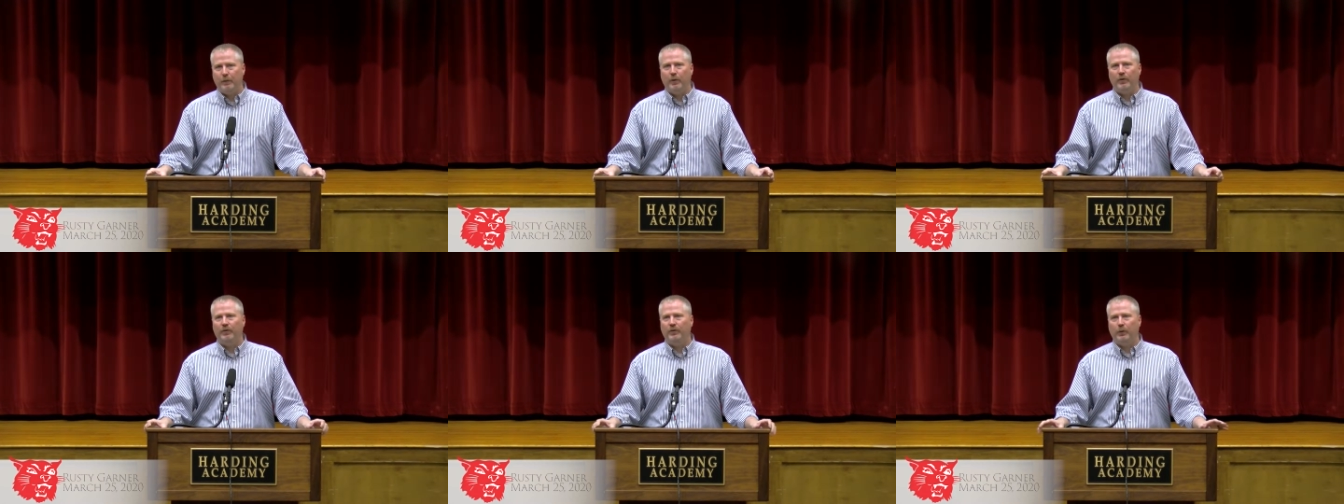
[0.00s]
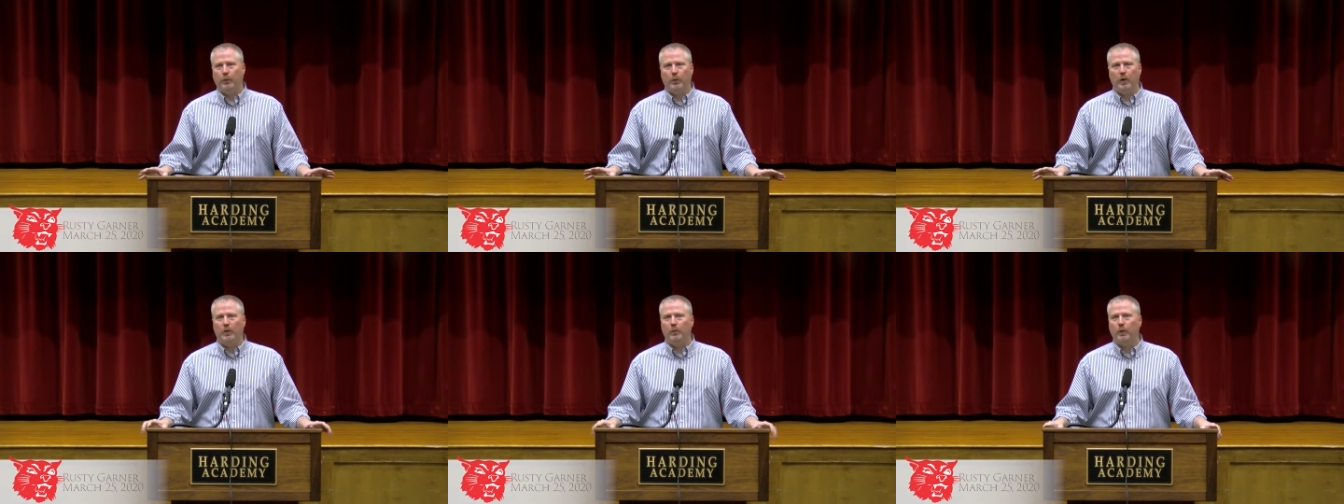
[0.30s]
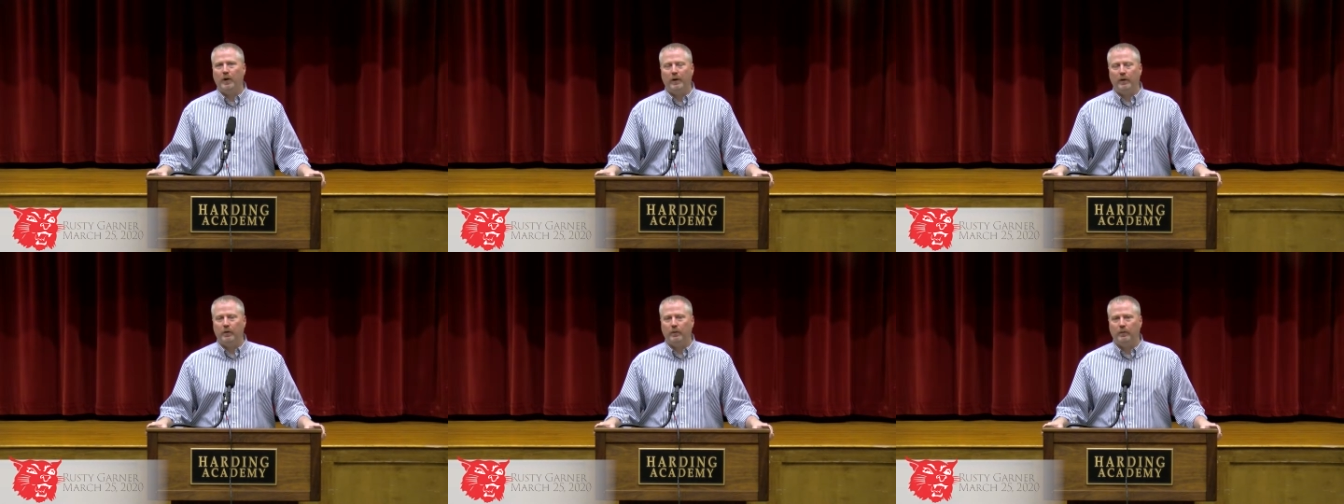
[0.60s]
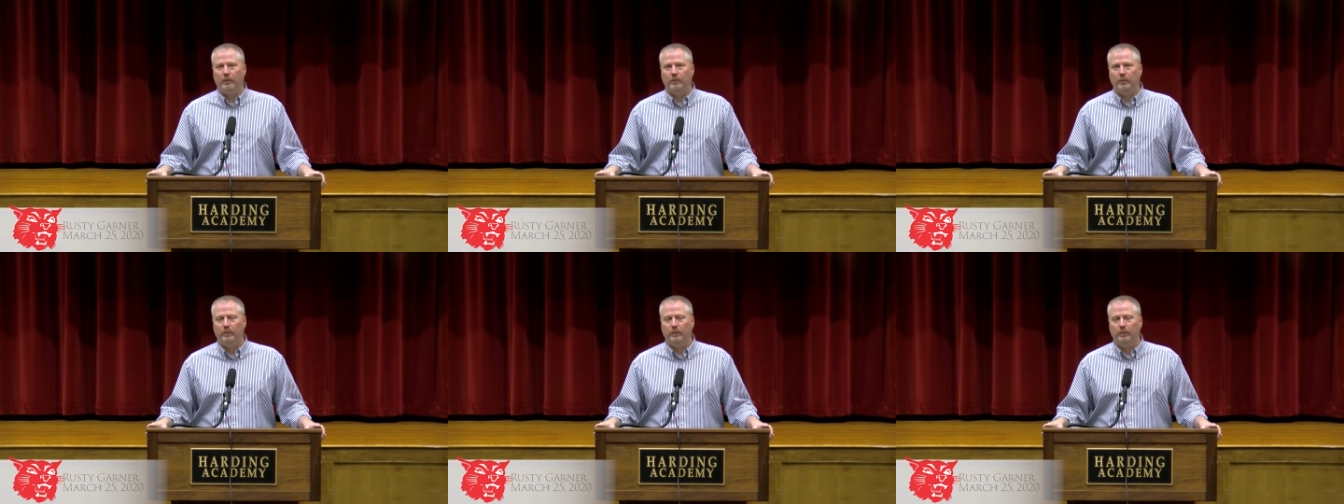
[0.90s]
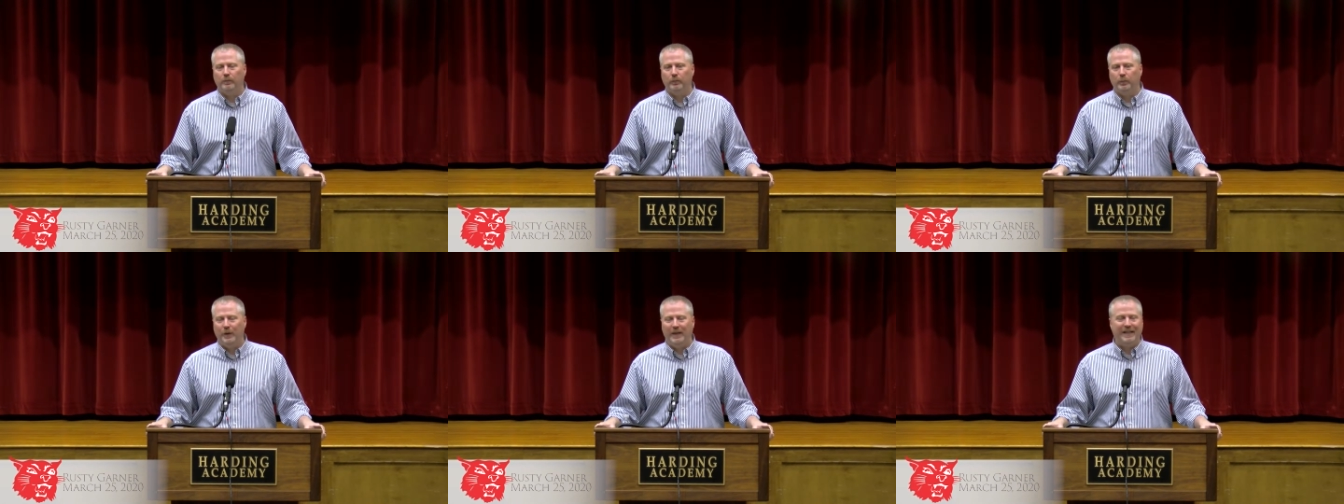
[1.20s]
was the one where
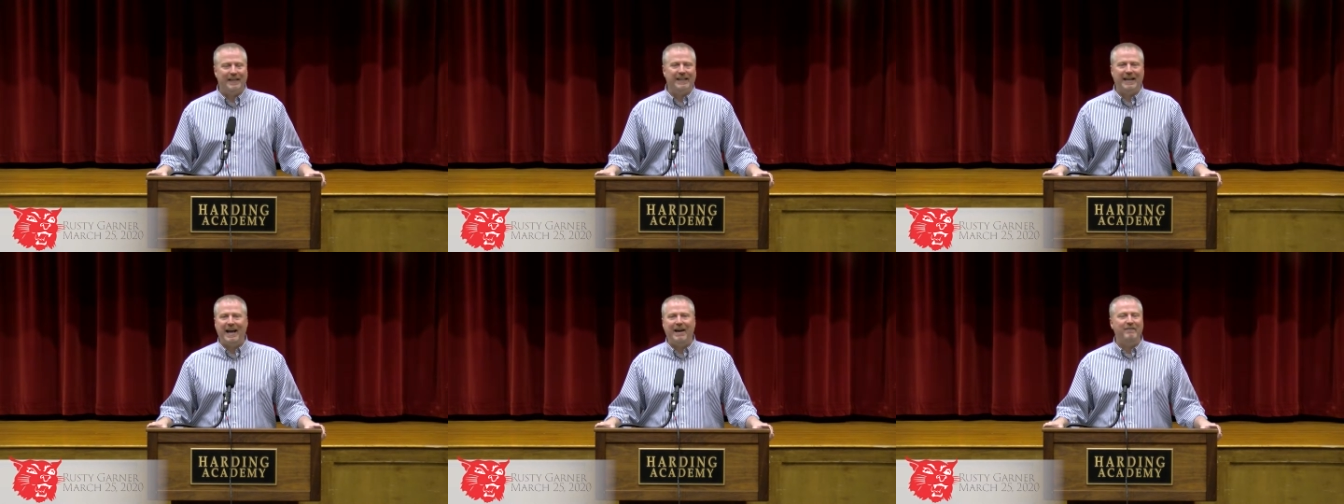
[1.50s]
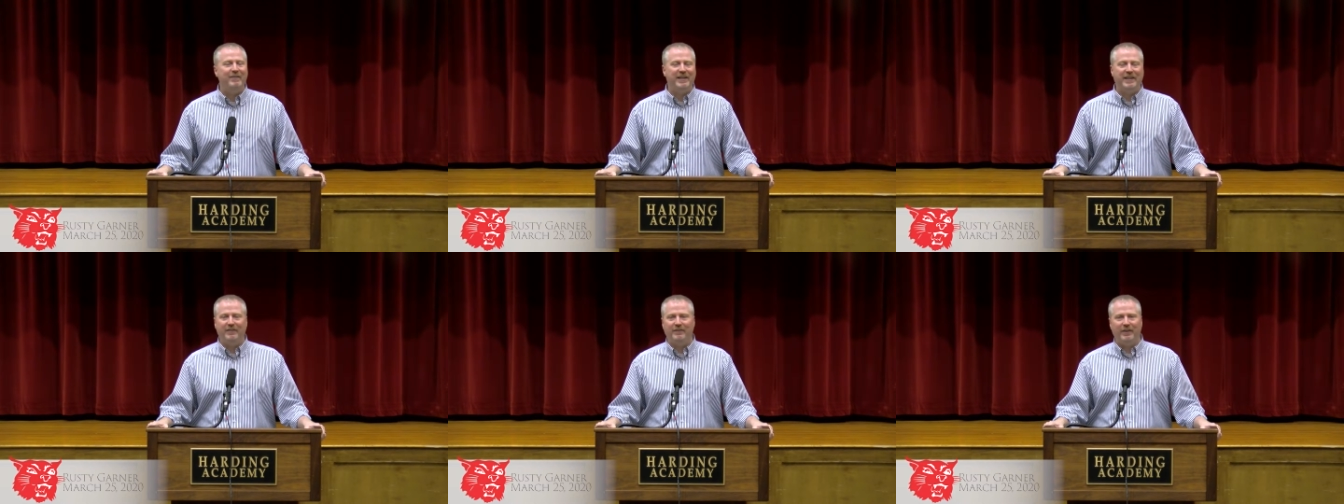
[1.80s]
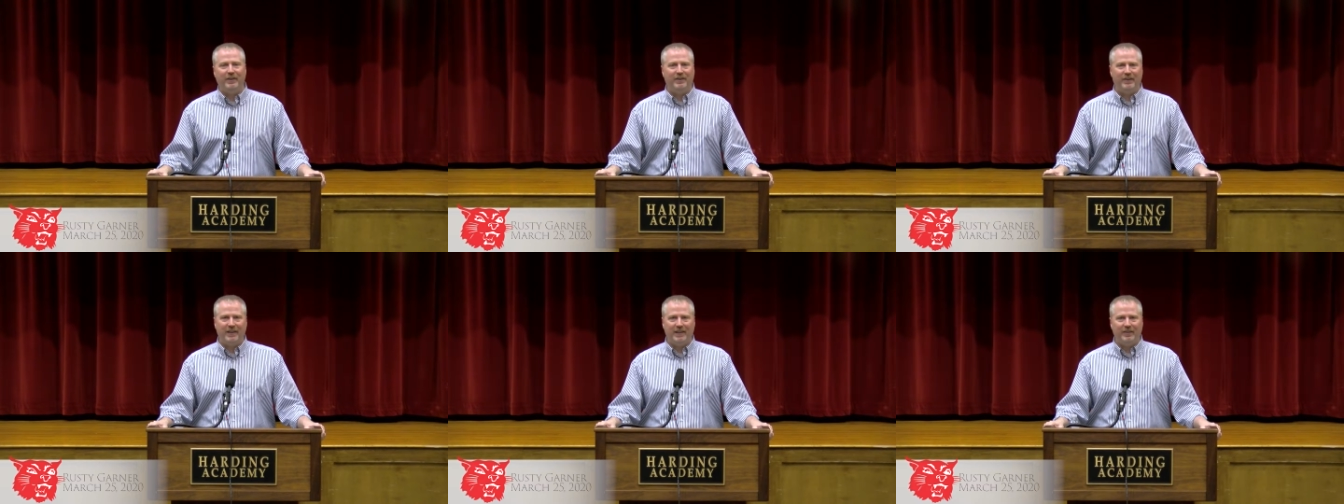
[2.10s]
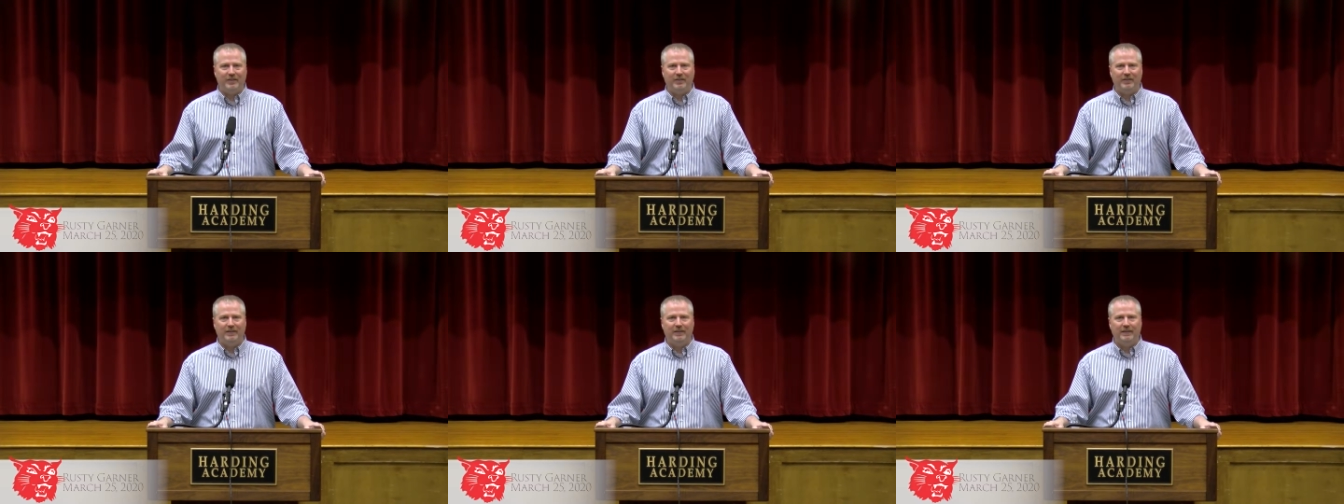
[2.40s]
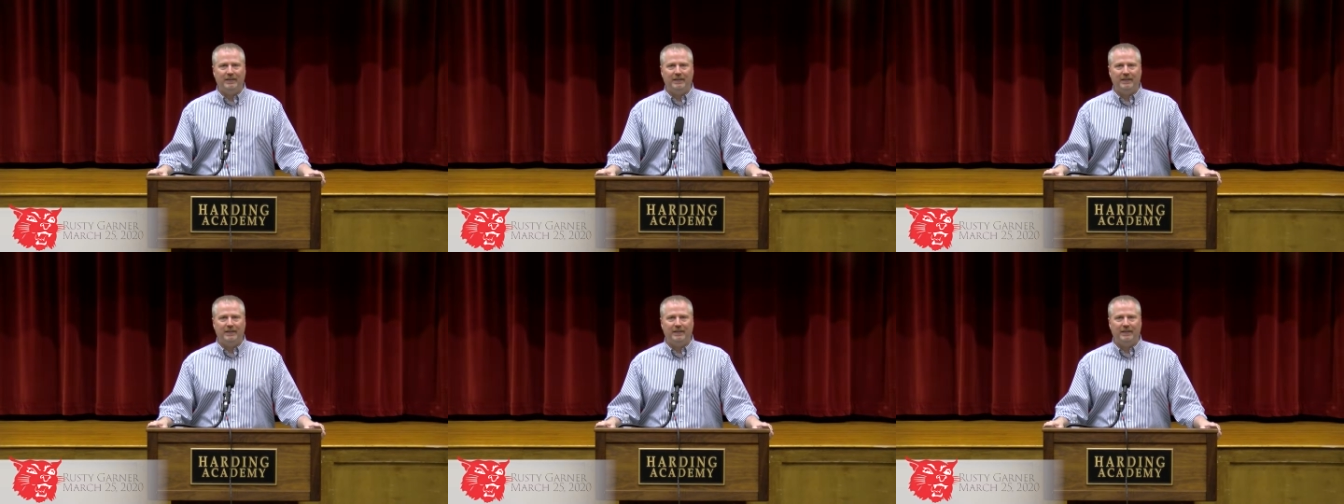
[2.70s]
we didn't have any of the things.